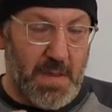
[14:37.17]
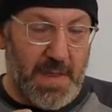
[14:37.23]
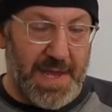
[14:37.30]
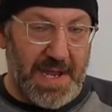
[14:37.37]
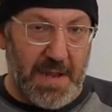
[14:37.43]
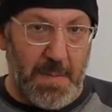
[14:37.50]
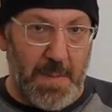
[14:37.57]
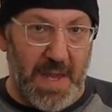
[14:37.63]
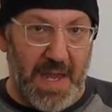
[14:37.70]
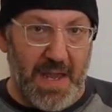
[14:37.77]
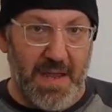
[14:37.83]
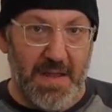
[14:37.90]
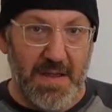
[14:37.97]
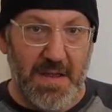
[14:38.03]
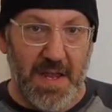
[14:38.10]
like me,
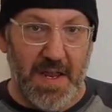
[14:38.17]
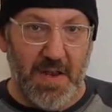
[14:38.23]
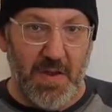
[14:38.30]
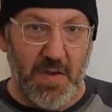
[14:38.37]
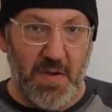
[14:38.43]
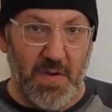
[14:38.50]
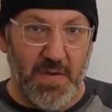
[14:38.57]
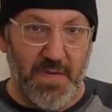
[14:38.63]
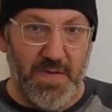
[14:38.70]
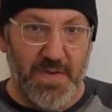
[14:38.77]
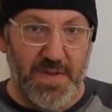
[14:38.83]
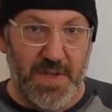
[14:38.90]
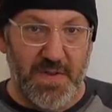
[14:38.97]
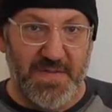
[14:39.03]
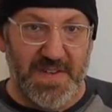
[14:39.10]
and you've
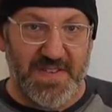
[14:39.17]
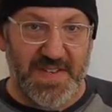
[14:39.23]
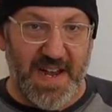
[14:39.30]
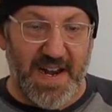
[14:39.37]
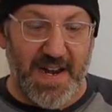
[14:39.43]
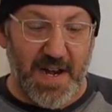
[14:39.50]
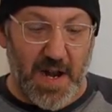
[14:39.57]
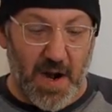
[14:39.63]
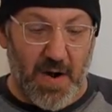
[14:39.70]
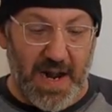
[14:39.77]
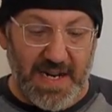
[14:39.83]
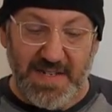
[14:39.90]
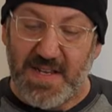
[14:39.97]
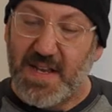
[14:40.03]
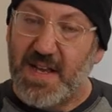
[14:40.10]
you've decided, all
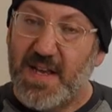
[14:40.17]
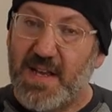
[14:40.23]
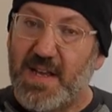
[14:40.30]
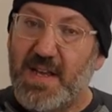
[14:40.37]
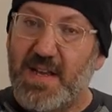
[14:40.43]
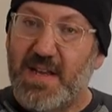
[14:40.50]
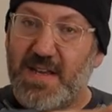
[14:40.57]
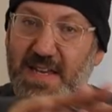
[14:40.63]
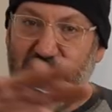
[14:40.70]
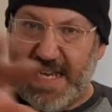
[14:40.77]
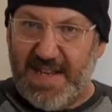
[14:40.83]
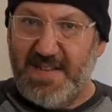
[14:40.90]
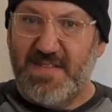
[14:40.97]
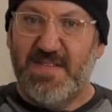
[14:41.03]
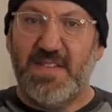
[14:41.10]
right,
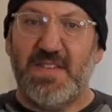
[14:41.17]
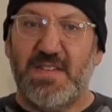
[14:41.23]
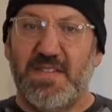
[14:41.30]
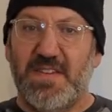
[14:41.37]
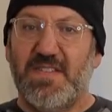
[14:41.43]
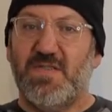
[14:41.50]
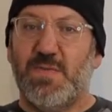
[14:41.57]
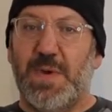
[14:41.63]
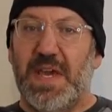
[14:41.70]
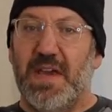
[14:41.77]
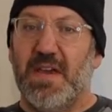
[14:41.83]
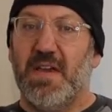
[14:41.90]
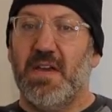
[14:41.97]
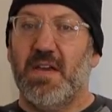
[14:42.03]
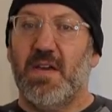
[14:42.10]
kids, this
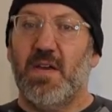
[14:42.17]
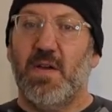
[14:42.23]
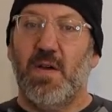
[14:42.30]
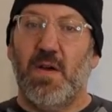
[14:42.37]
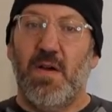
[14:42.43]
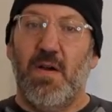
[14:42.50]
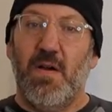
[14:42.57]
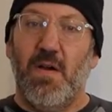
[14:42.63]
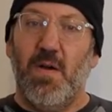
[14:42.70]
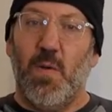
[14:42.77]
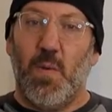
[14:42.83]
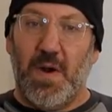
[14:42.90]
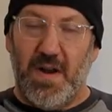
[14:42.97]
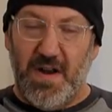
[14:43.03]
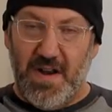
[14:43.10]
week
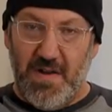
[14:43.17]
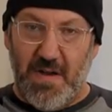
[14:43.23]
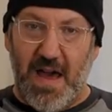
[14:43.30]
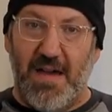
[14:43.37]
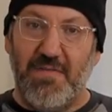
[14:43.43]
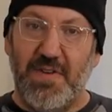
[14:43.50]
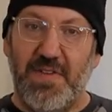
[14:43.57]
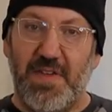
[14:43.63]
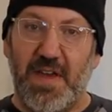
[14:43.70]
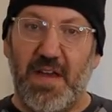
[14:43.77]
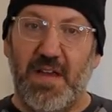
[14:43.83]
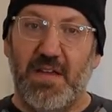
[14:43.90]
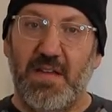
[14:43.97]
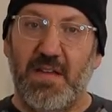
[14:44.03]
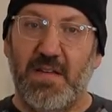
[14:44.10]
we're gonna do
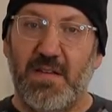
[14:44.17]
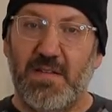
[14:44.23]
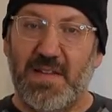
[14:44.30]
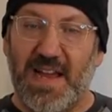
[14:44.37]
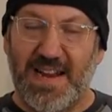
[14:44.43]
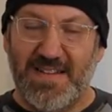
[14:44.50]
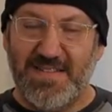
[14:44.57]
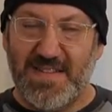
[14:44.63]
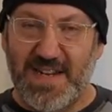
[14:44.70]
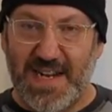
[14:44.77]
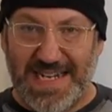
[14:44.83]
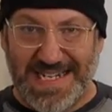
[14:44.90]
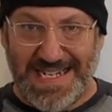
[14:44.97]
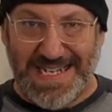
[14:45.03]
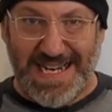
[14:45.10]
everything like it's the
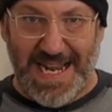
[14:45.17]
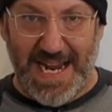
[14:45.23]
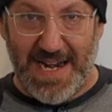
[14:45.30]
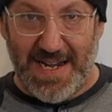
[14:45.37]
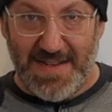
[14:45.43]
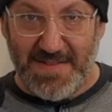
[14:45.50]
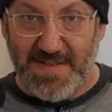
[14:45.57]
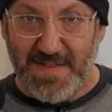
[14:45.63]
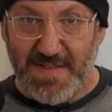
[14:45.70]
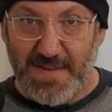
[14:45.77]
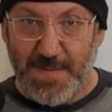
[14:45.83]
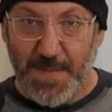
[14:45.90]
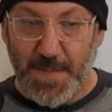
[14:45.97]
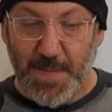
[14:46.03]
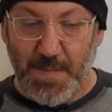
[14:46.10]
1980s.
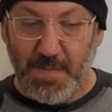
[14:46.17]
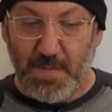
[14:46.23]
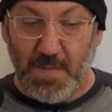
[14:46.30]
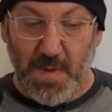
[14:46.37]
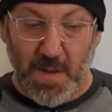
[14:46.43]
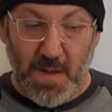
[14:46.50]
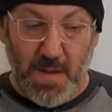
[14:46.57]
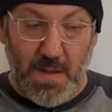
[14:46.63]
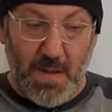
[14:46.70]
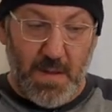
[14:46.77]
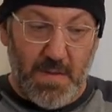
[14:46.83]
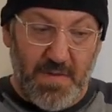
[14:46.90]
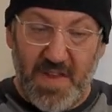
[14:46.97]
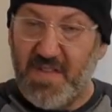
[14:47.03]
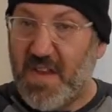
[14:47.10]

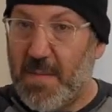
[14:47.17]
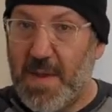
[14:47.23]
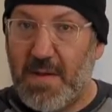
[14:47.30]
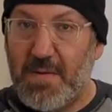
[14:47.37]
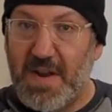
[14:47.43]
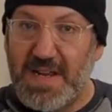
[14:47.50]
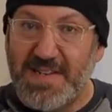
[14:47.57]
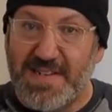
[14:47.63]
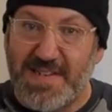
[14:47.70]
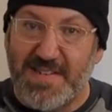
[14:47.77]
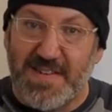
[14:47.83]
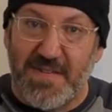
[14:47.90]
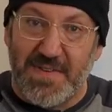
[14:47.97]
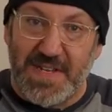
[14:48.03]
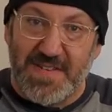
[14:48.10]
This came out in
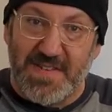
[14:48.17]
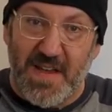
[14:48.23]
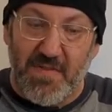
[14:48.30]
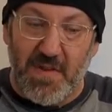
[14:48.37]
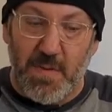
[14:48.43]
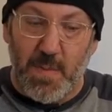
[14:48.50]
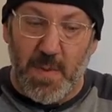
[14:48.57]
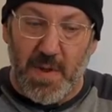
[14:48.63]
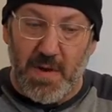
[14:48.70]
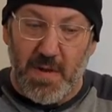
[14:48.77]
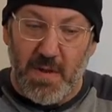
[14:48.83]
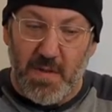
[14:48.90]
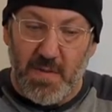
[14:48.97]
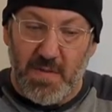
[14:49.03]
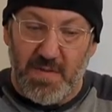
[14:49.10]
1977, but
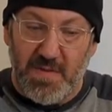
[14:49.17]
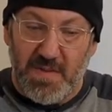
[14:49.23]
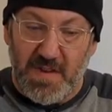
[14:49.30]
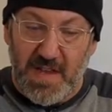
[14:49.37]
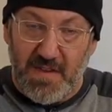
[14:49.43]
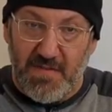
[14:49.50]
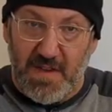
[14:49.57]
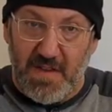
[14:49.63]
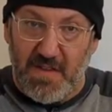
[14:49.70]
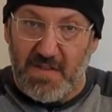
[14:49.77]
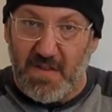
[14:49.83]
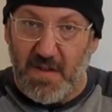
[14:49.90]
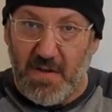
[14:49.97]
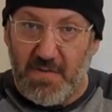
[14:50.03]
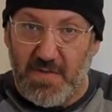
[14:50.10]

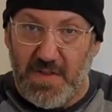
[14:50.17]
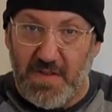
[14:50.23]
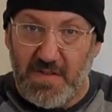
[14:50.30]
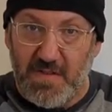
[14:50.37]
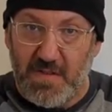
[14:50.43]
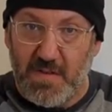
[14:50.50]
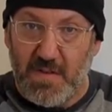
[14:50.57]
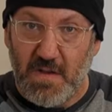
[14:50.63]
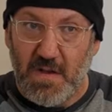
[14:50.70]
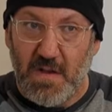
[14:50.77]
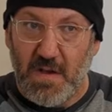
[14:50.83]
TVs of this